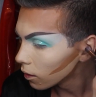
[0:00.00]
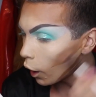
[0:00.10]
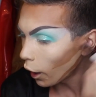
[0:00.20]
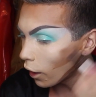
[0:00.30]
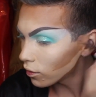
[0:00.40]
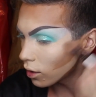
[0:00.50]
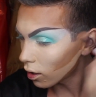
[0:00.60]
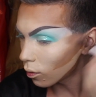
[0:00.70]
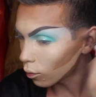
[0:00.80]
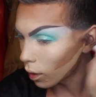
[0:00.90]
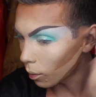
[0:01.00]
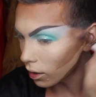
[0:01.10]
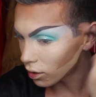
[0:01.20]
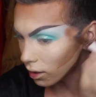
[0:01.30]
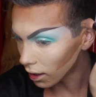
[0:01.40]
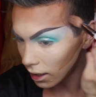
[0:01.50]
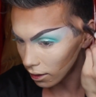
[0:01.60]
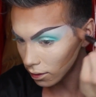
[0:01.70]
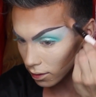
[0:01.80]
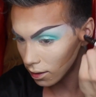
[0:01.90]
I have started rewatching The
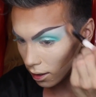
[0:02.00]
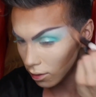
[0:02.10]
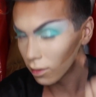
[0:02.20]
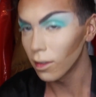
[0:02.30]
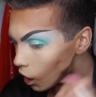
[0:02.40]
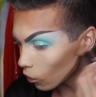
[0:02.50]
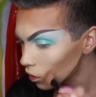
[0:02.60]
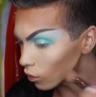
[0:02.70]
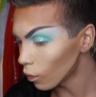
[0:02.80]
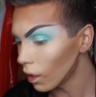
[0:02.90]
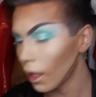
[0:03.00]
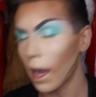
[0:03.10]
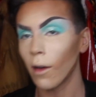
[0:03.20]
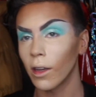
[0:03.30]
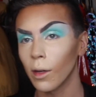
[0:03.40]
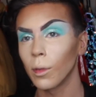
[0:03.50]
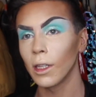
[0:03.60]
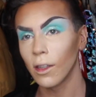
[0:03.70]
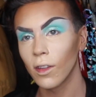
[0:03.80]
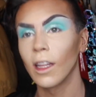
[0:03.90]
Hills though. I was really out here
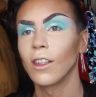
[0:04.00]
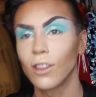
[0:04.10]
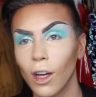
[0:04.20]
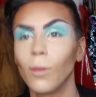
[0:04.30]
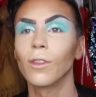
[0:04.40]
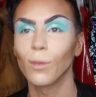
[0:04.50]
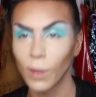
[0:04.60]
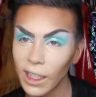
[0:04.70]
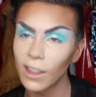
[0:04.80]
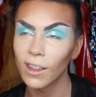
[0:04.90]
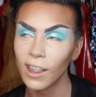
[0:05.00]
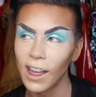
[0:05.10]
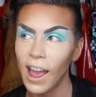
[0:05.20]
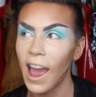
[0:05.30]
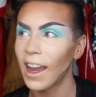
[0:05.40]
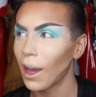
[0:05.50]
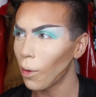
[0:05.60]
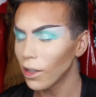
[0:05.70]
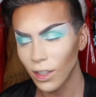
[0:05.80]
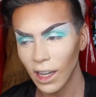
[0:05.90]
believing that show was real. And I
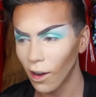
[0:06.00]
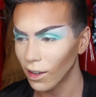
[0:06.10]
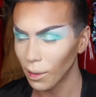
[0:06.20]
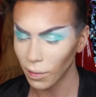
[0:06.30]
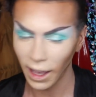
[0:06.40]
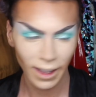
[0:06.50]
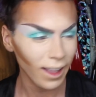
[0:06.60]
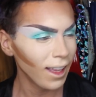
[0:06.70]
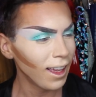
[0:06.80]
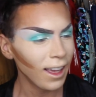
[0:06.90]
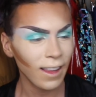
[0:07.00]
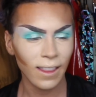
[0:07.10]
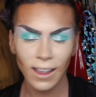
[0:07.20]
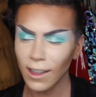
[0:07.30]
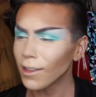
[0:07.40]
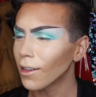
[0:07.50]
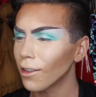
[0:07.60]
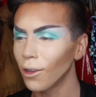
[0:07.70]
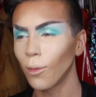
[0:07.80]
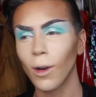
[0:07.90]
watch it now and I'm like, these are
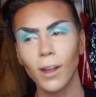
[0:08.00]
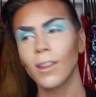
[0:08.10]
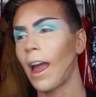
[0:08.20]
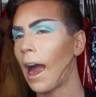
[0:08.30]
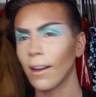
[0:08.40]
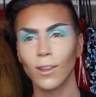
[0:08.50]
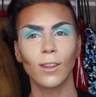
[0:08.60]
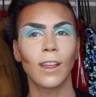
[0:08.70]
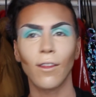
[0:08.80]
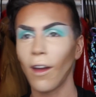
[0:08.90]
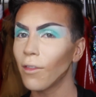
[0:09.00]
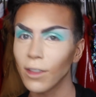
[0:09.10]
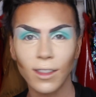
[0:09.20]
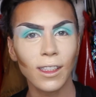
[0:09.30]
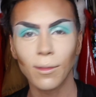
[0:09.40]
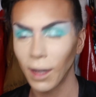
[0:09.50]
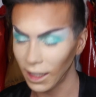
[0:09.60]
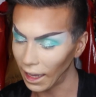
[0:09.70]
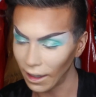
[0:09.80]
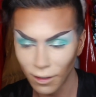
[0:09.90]
the worst actors I've ever seen in my
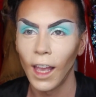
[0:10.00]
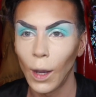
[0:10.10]
life.